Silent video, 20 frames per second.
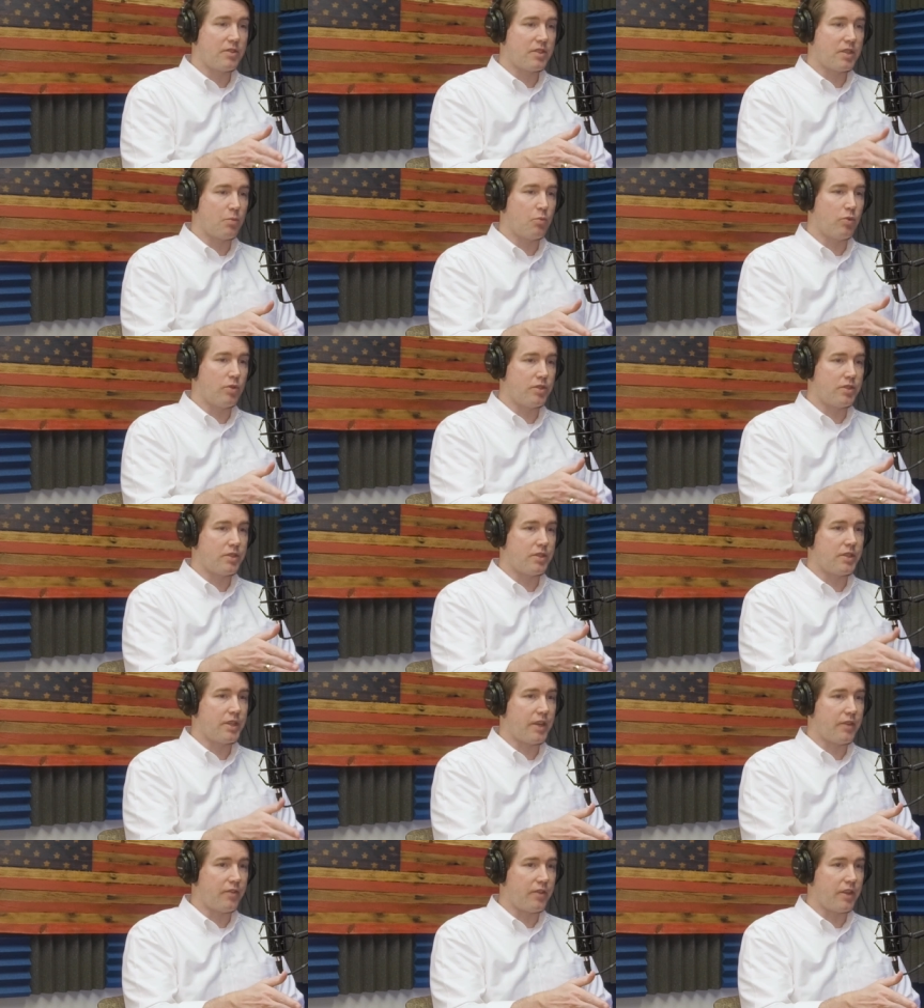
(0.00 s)
someone should
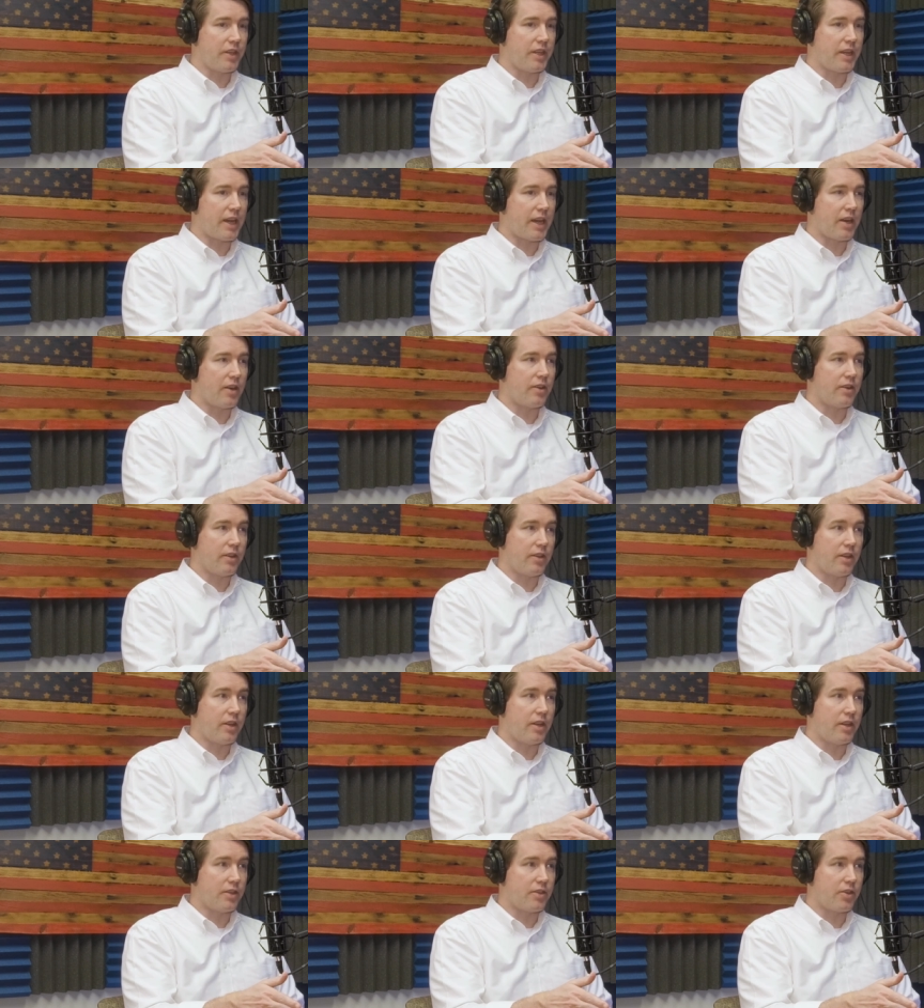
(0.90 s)
definitely hire
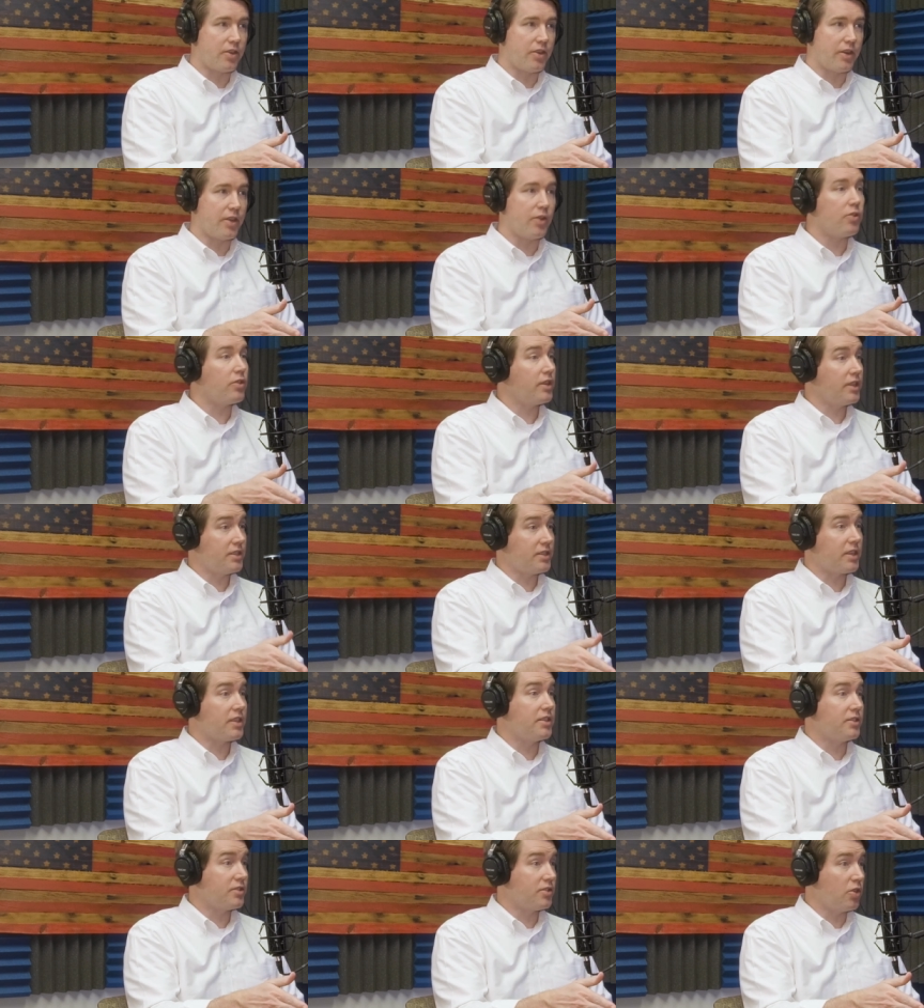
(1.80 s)
an attorney or at
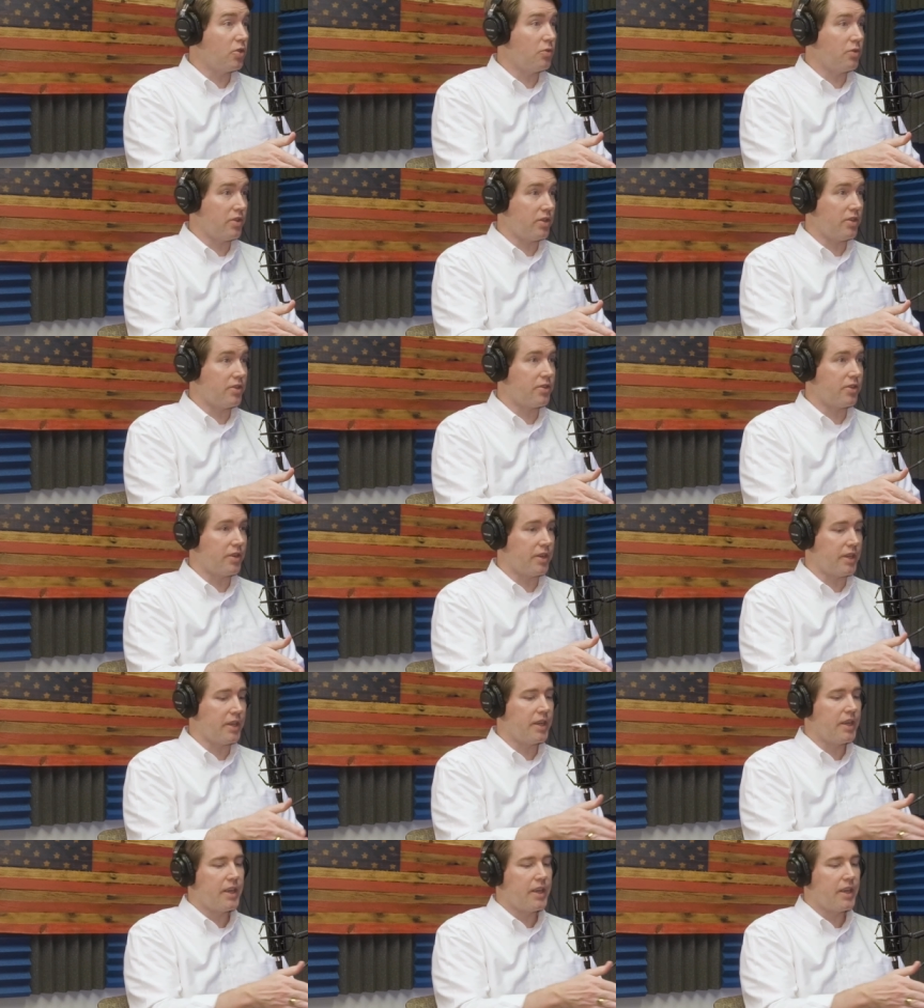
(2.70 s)
least consult with an attorney,